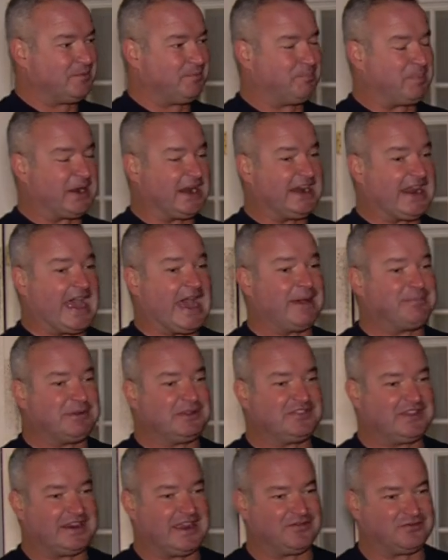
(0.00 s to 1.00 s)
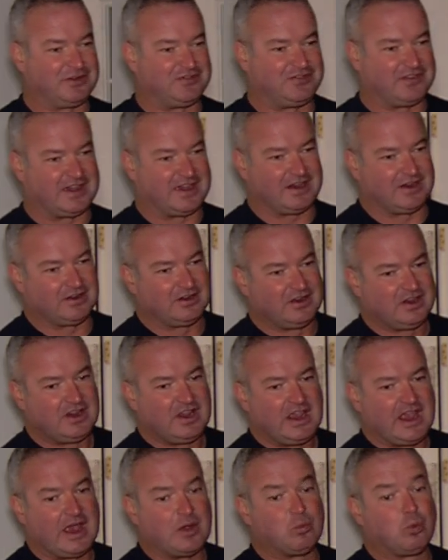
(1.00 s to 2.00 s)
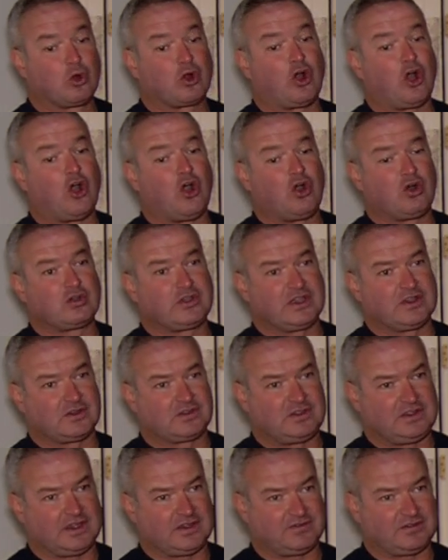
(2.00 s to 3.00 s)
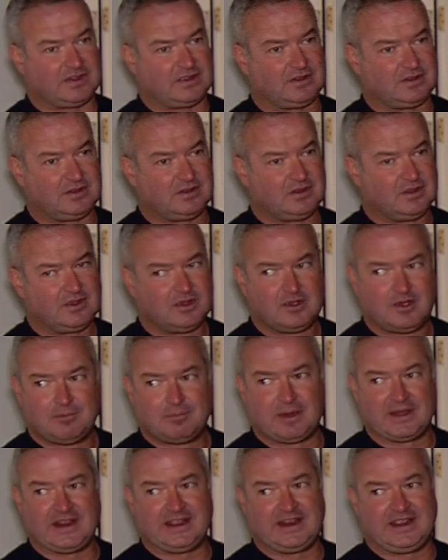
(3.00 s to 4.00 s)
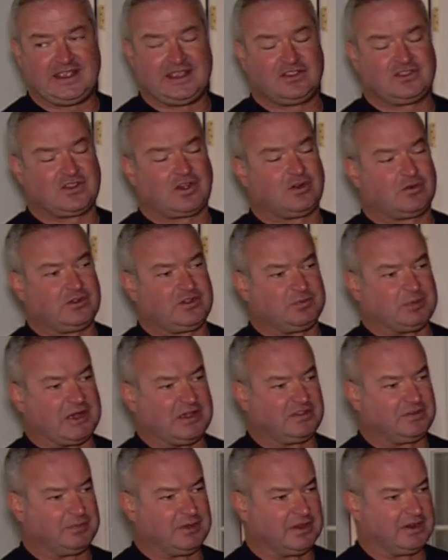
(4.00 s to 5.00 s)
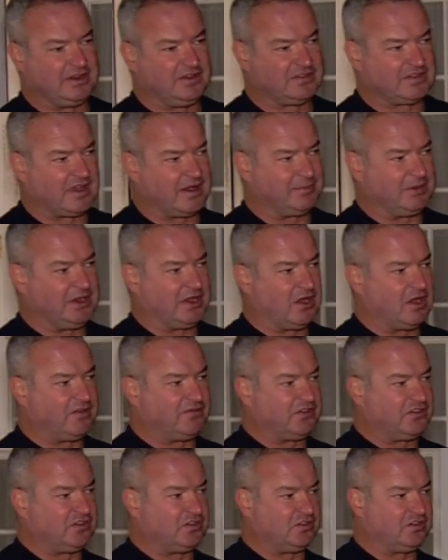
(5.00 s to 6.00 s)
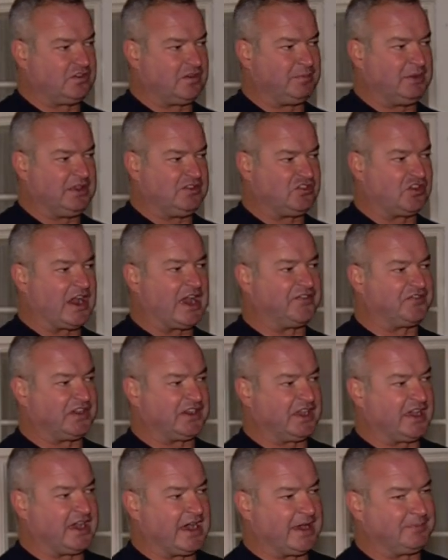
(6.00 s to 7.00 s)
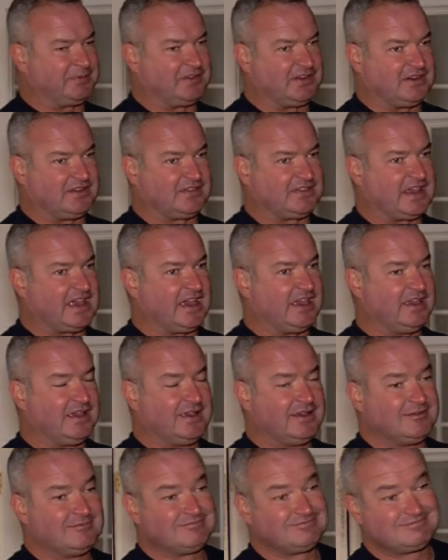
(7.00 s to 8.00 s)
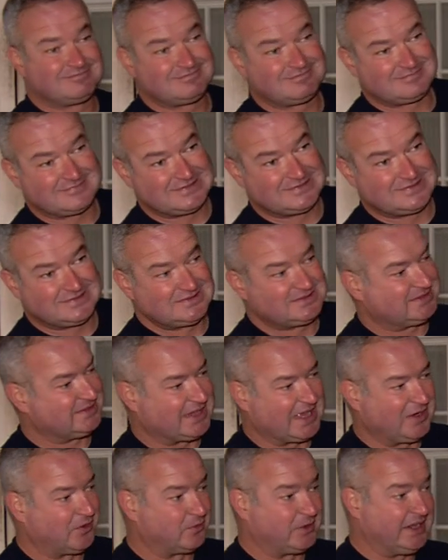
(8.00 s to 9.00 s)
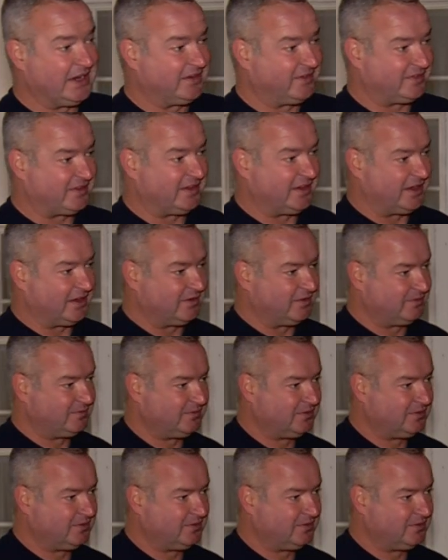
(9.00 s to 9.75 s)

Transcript: But it happens at every fire. And we're all guilty of it. But it is our responsibility as company officers to be traffic cops and to say, they don't need us in there.